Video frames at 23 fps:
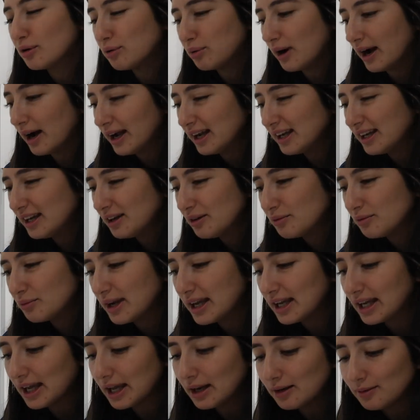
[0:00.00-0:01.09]
quiet
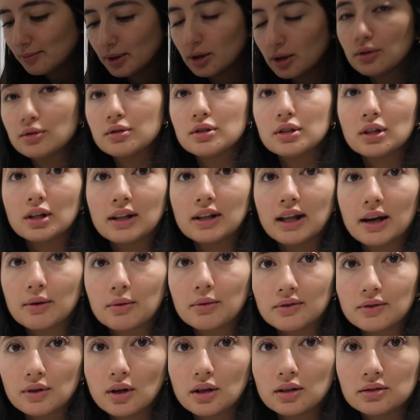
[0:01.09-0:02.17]
weekend but also like
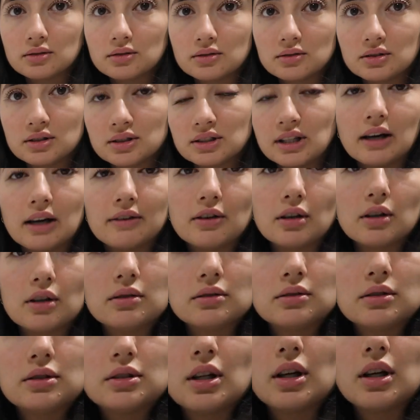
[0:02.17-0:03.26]
we've got stuff
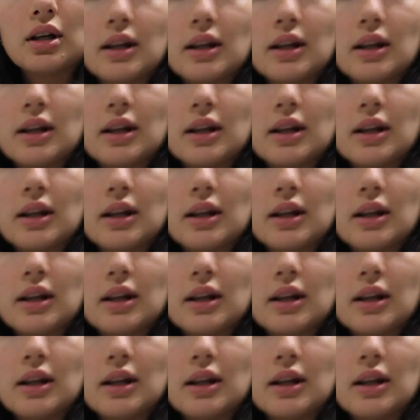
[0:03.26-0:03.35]
on so